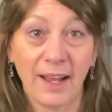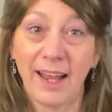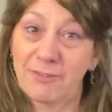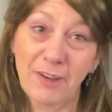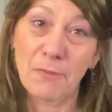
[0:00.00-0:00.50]

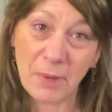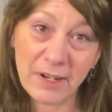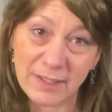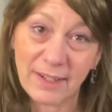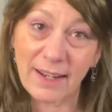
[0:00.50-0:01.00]
I felt
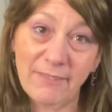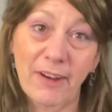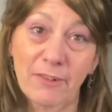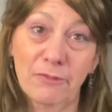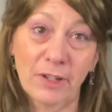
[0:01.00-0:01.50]
better than I've
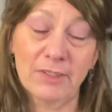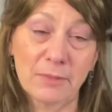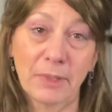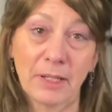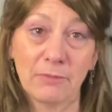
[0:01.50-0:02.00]
ever felt in
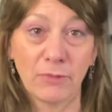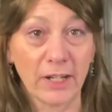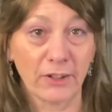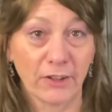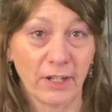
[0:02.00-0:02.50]
my
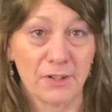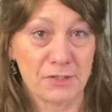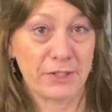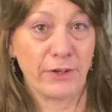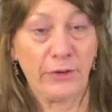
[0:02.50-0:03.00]
regular hair,
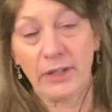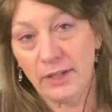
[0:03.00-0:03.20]
so